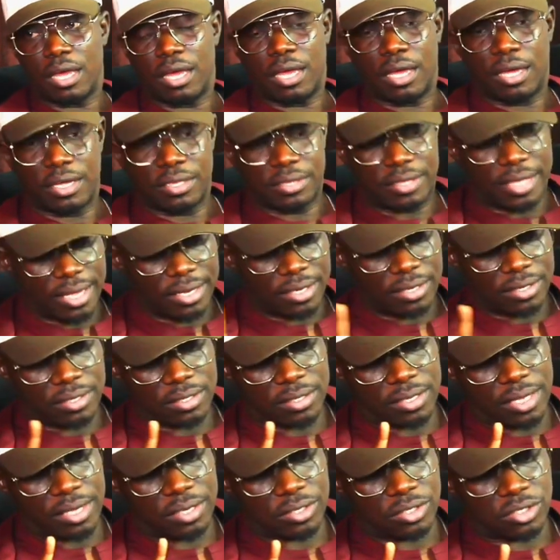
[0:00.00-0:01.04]

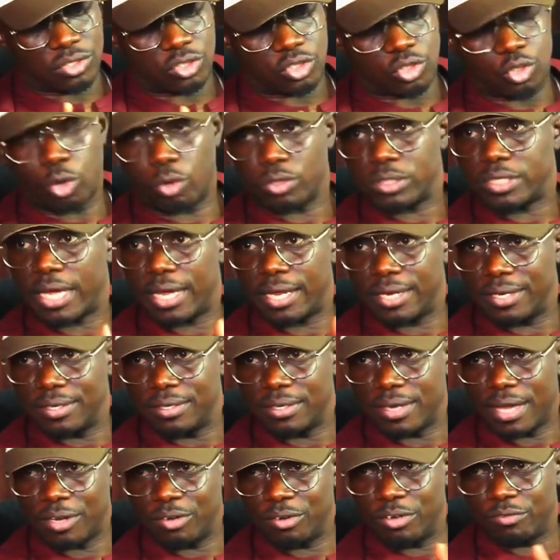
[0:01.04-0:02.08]
There's
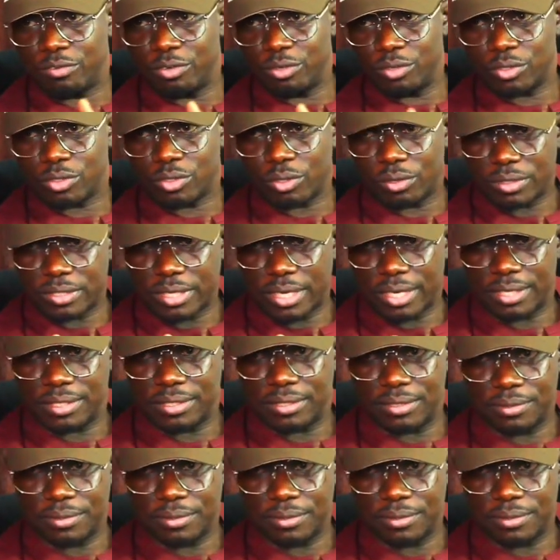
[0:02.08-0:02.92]
Sultan. I don't know if you know Sultan.